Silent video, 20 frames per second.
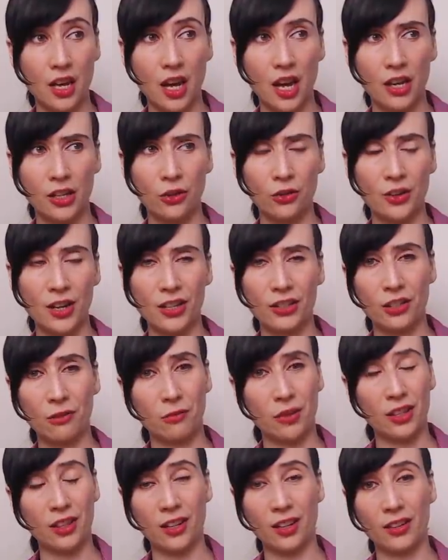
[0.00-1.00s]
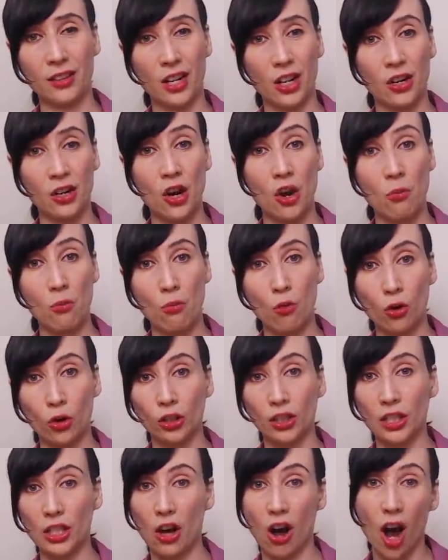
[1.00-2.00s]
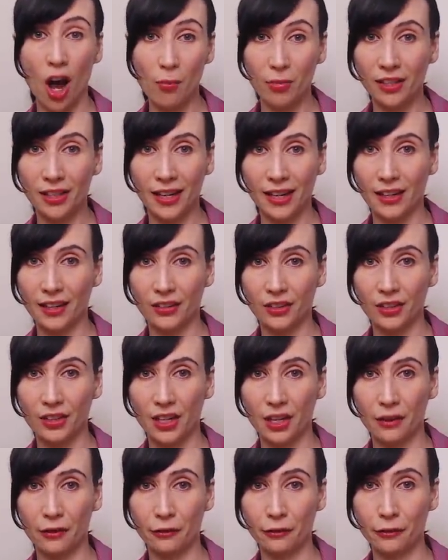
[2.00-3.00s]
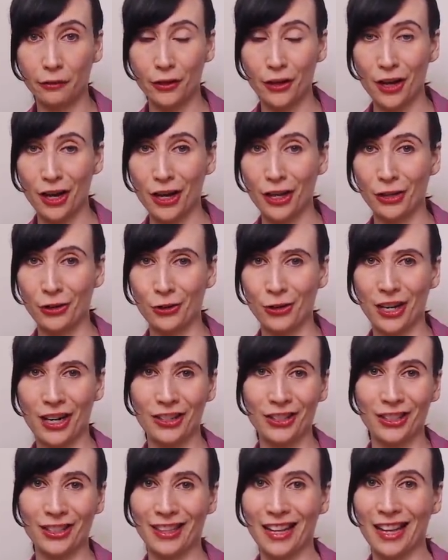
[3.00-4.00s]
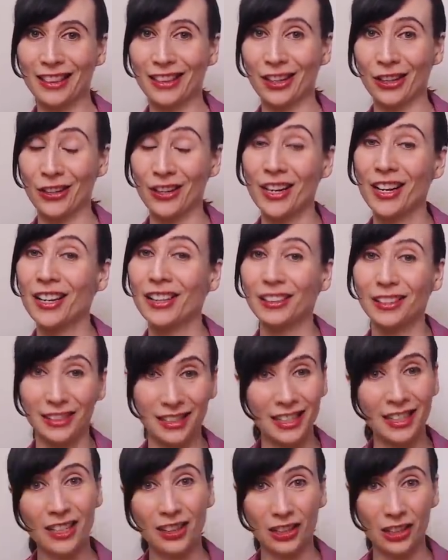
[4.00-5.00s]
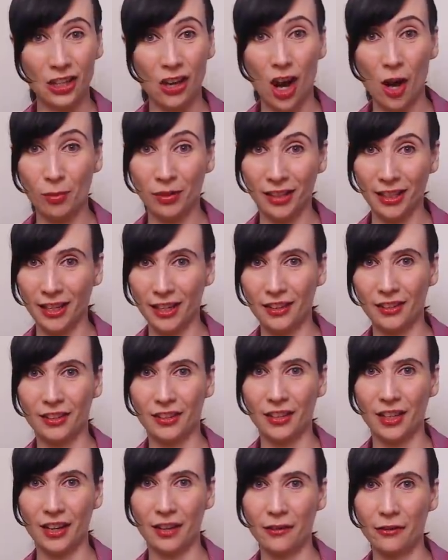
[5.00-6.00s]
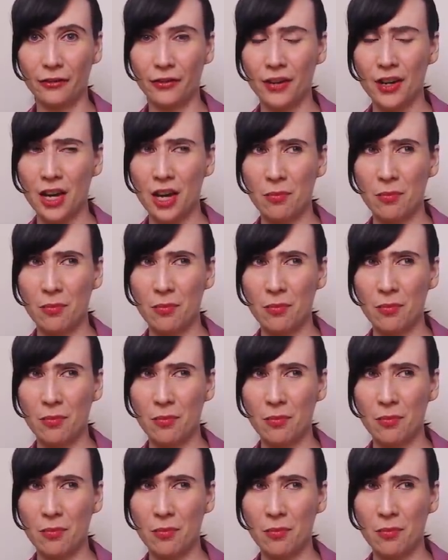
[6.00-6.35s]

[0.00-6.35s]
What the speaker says: a donation we think they're morally obligated to give, a donation that they're legally obligated to give,